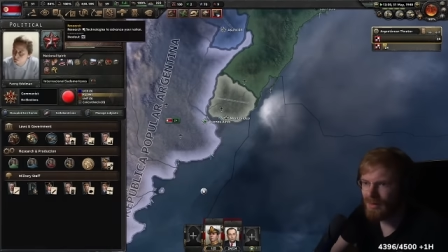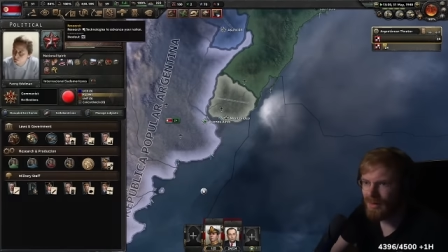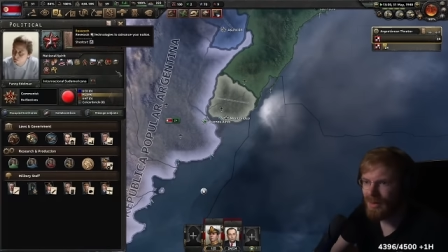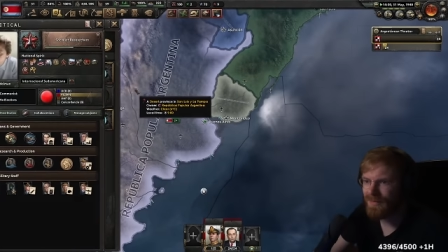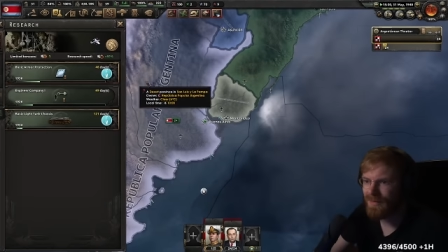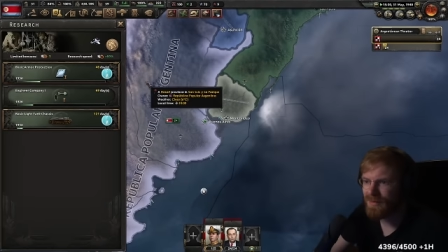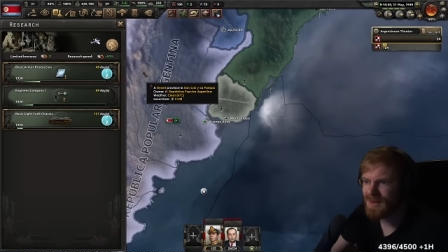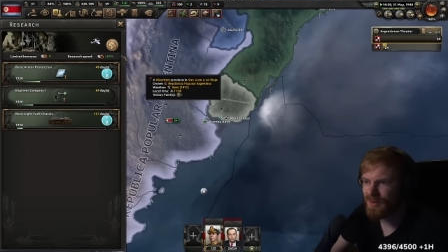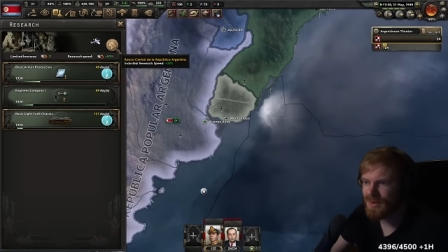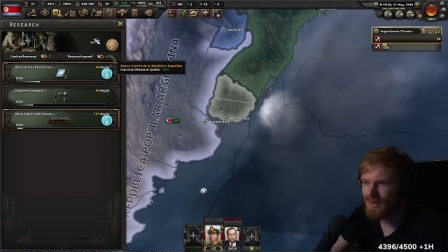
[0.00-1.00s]
Yeah,
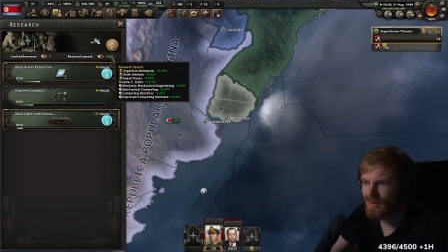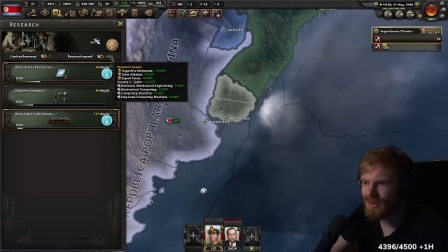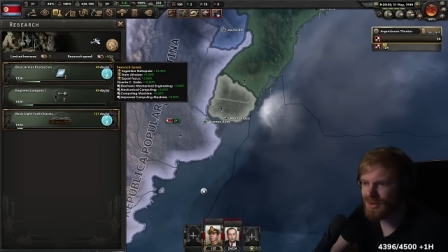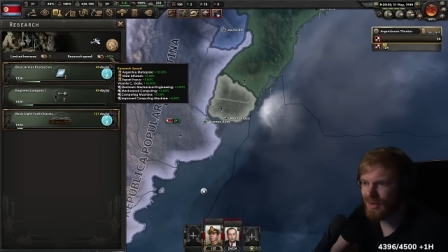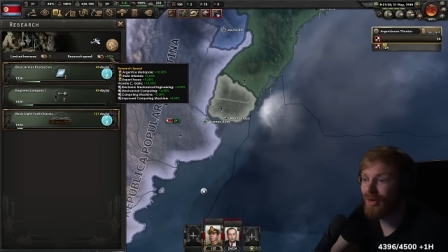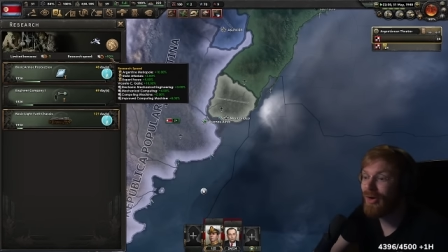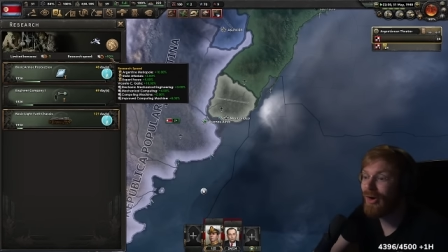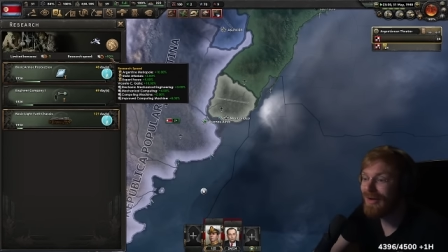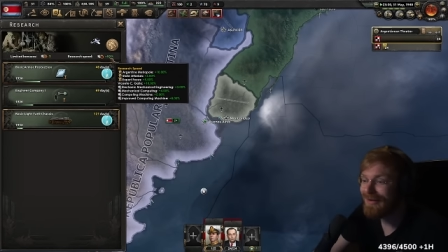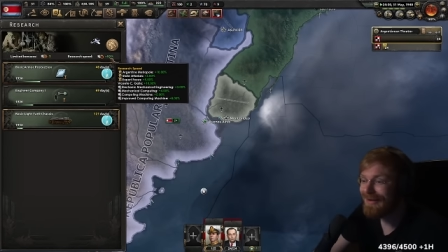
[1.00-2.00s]
50% research?
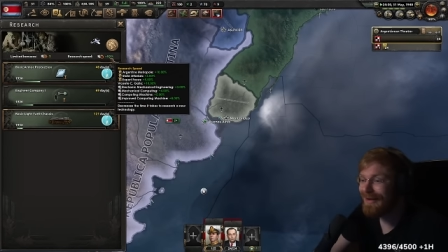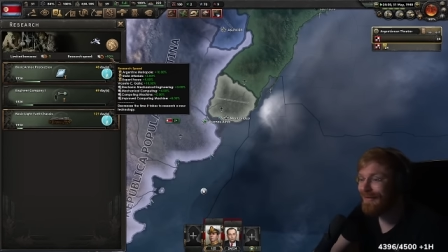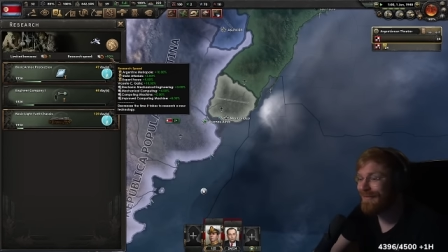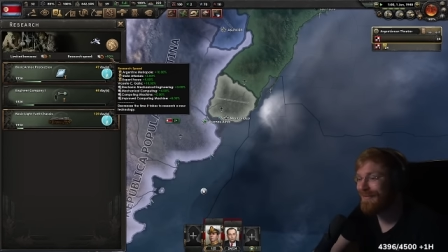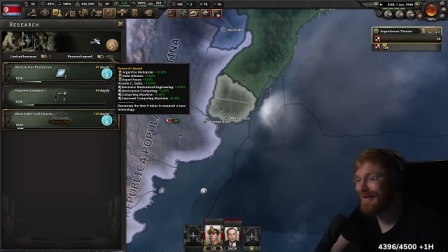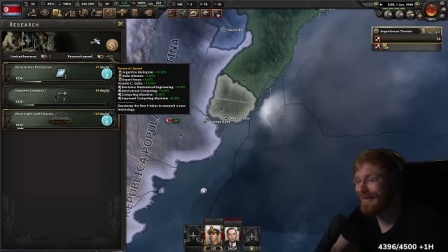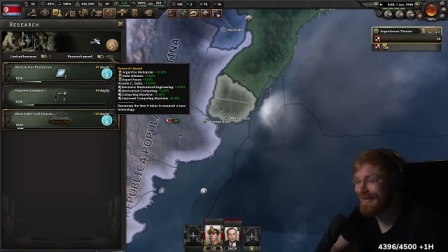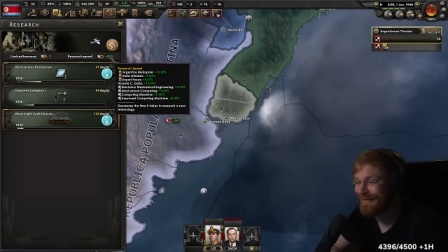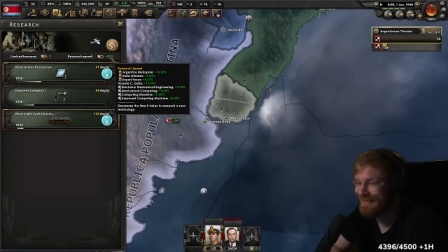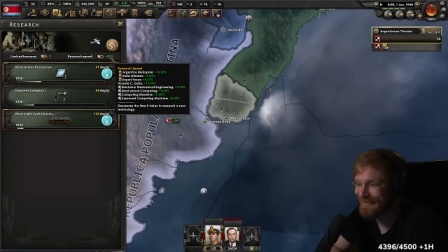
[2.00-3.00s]
What
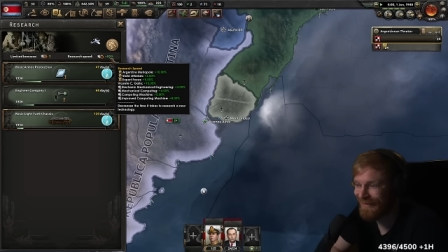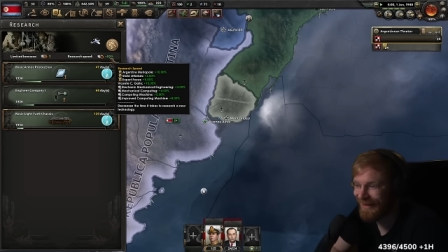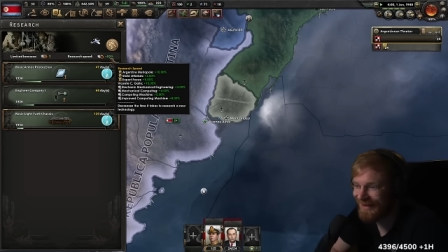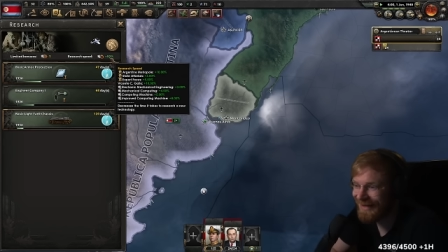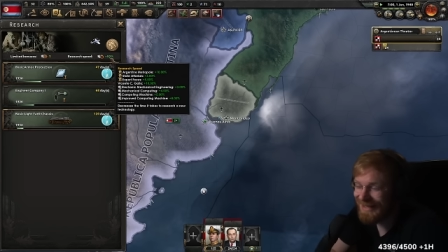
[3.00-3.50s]
the fuck?